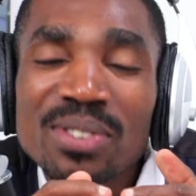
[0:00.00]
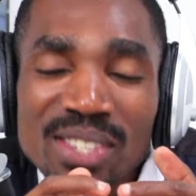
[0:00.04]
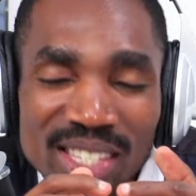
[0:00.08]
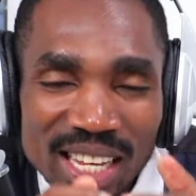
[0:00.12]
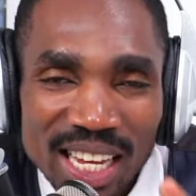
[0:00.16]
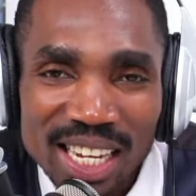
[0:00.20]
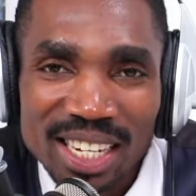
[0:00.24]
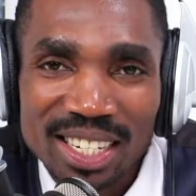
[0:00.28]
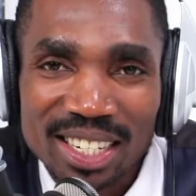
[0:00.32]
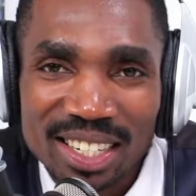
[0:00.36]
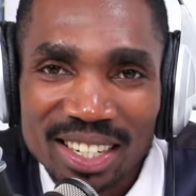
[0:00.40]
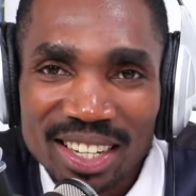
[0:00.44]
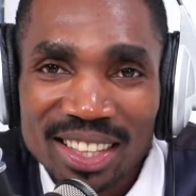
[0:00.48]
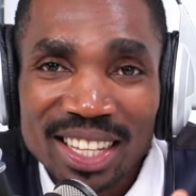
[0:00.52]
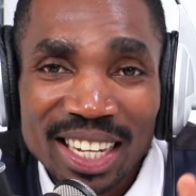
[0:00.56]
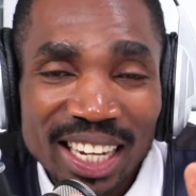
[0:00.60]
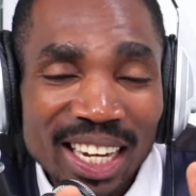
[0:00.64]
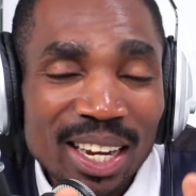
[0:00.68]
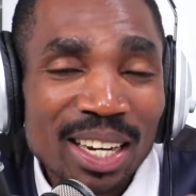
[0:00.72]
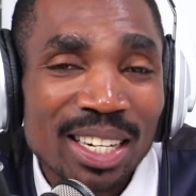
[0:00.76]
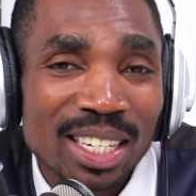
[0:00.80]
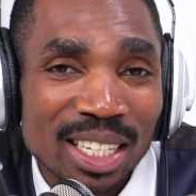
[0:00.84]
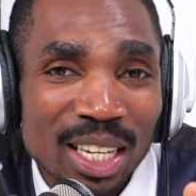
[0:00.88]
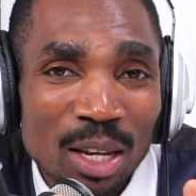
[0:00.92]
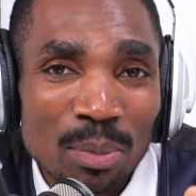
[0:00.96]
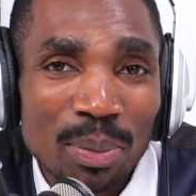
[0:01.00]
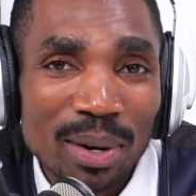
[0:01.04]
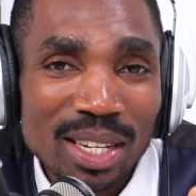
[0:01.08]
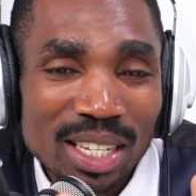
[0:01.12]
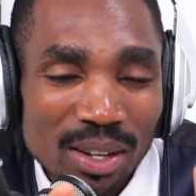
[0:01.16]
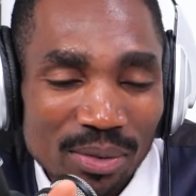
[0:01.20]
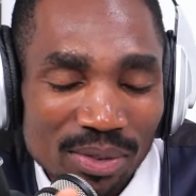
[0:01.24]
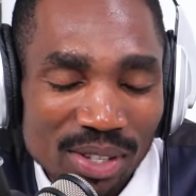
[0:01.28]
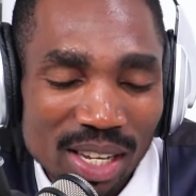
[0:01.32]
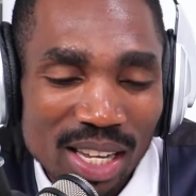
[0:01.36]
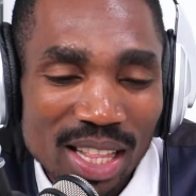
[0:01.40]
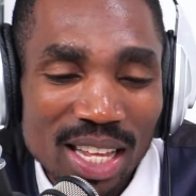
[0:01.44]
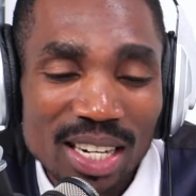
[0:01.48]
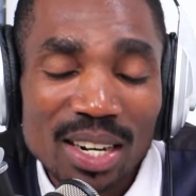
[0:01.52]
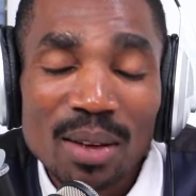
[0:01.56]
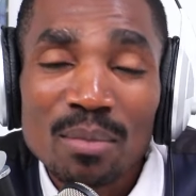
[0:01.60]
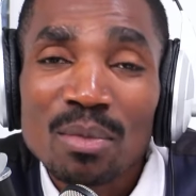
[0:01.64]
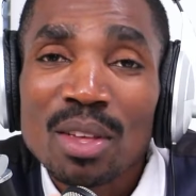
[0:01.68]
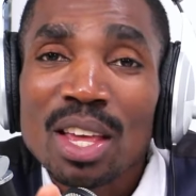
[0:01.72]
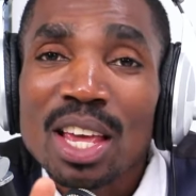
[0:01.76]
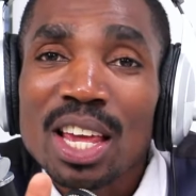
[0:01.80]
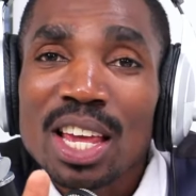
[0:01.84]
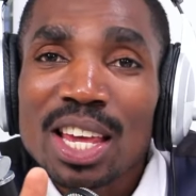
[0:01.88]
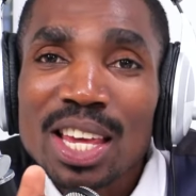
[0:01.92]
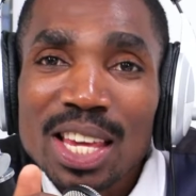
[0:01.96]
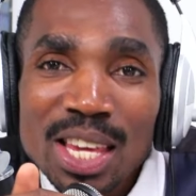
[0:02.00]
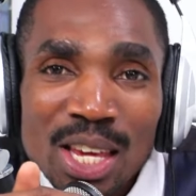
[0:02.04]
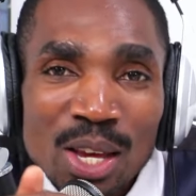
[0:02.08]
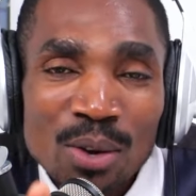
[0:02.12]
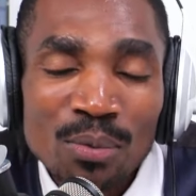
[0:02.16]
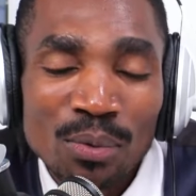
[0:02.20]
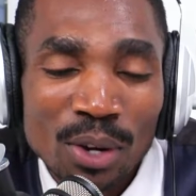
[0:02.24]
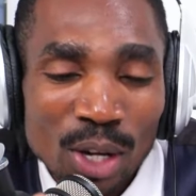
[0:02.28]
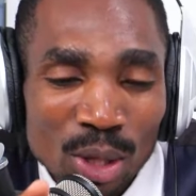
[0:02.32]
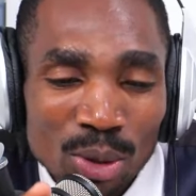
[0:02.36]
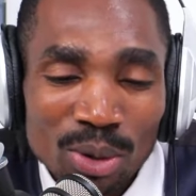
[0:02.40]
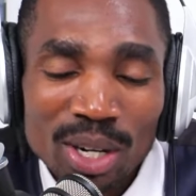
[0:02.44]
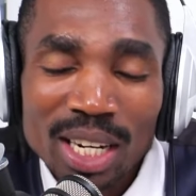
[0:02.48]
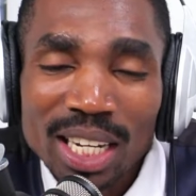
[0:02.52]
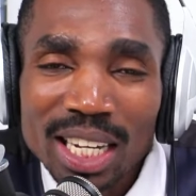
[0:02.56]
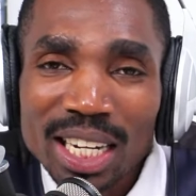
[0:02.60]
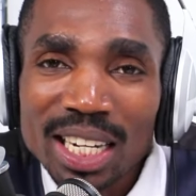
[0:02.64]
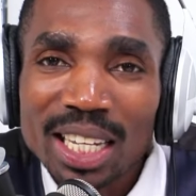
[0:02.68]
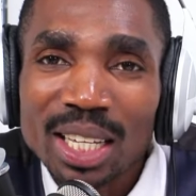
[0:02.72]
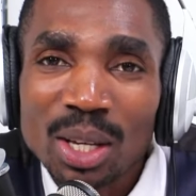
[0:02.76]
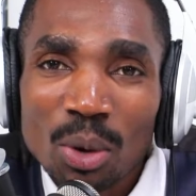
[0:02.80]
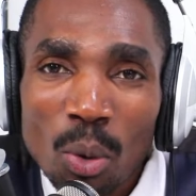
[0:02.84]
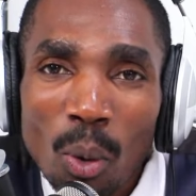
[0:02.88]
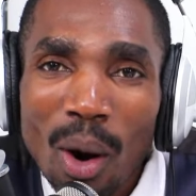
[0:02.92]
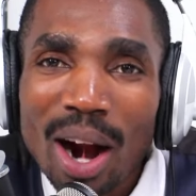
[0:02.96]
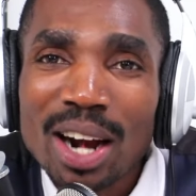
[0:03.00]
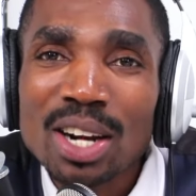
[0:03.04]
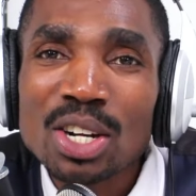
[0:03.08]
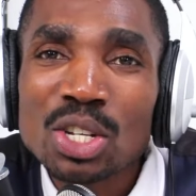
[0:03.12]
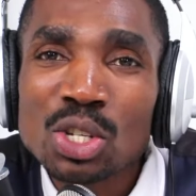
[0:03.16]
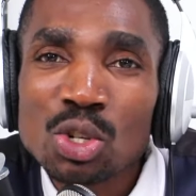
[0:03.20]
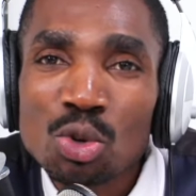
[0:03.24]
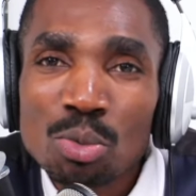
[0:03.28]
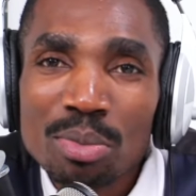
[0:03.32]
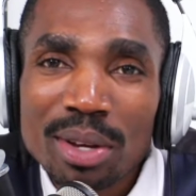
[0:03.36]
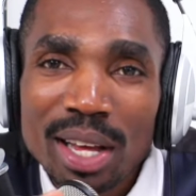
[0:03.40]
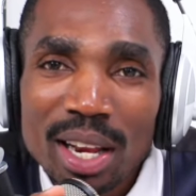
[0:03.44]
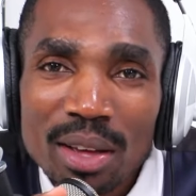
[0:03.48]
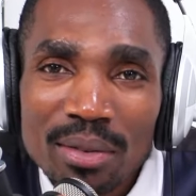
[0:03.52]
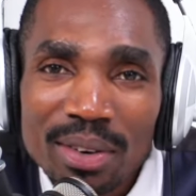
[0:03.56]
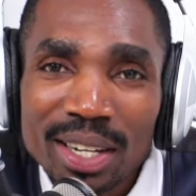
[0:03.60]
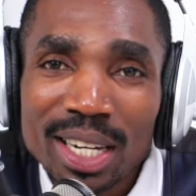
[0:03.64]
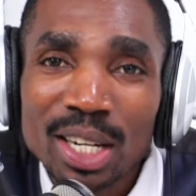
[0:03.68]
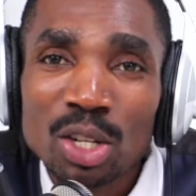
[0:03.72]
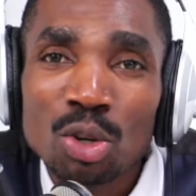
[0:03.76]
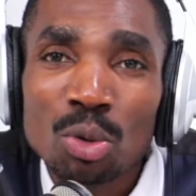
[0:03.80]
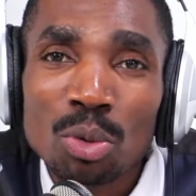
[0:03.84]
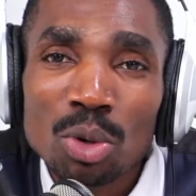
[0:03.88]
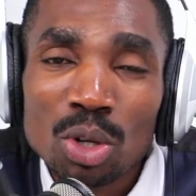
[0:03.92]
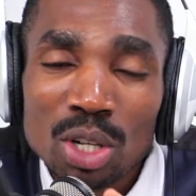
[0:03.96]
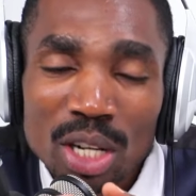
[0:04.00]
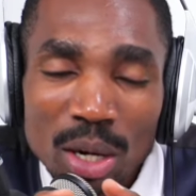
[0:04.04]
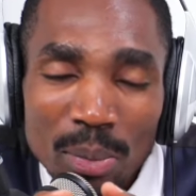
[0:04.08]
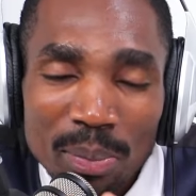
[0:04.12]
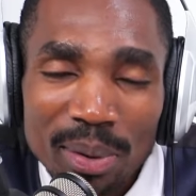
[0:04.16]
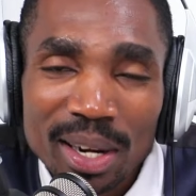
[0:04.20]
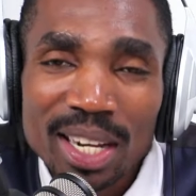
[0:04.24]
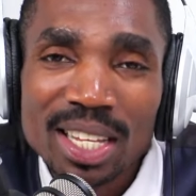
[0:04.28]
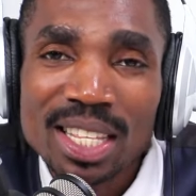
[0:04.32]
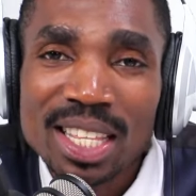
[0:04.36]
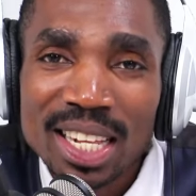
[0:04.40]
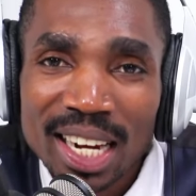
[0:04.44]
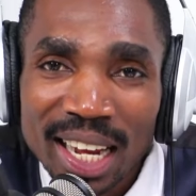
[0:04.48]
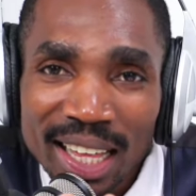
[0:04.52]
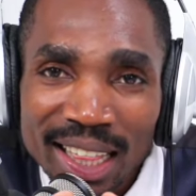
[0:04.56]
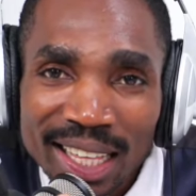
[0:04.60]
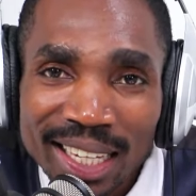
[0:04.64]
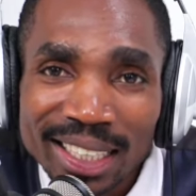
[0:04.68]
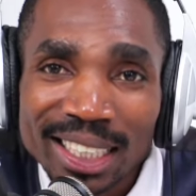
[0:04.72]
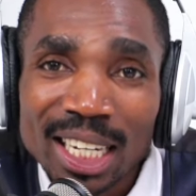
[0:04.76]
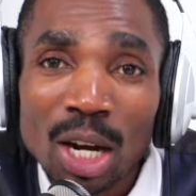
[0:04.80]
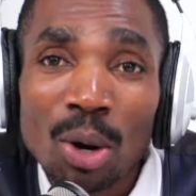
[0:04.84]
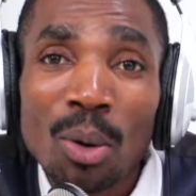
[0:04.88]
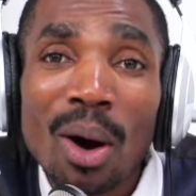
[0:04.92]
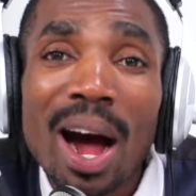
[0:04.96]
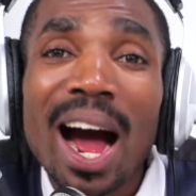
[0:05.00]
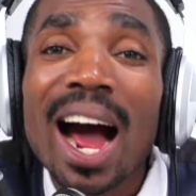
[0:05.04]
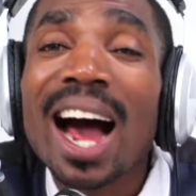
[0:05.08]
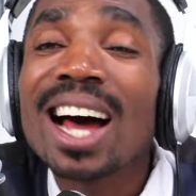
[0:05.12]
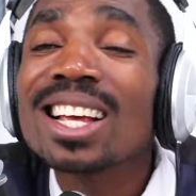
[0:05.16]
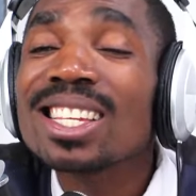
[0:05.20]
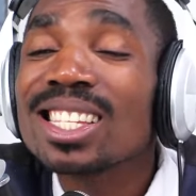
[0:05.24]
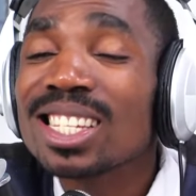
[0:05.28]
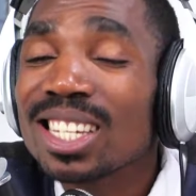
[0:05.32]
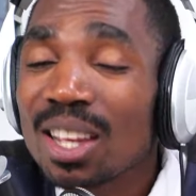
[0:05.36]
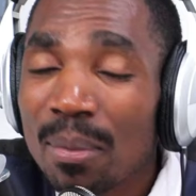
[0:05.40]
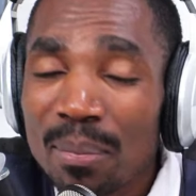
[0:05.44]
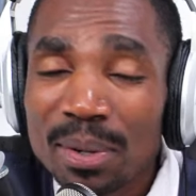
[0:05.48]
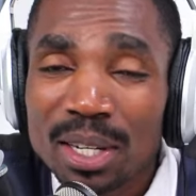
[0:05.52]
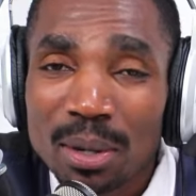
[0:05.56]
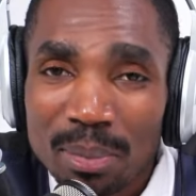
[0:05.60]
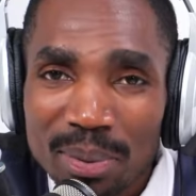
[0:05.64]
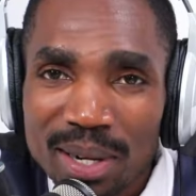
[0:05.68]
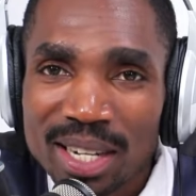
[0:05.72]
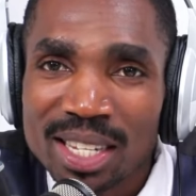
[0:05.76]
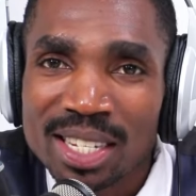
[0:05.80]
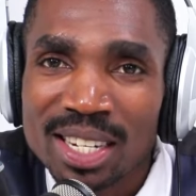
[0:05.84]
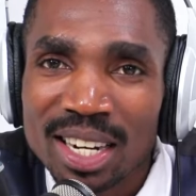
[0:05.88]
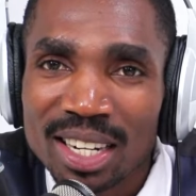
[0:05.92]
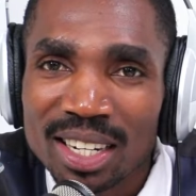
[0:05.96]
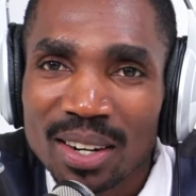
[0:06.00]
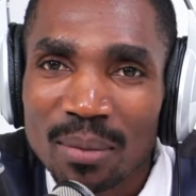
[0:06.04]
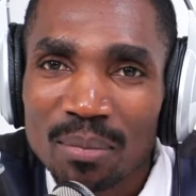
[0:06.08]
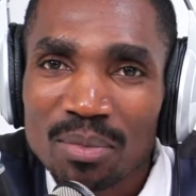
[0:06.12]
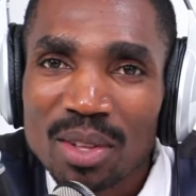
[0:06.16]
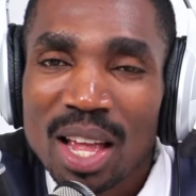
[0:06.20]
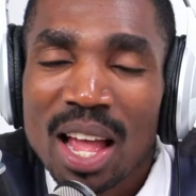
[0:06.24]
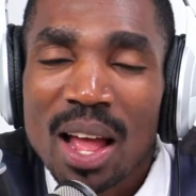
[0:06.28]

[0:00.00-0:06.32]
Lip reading: said, the gatekeepers have said that if Kithuri Kindiki wants to be elevated to replace Rigathi Gachagua as the deputy president,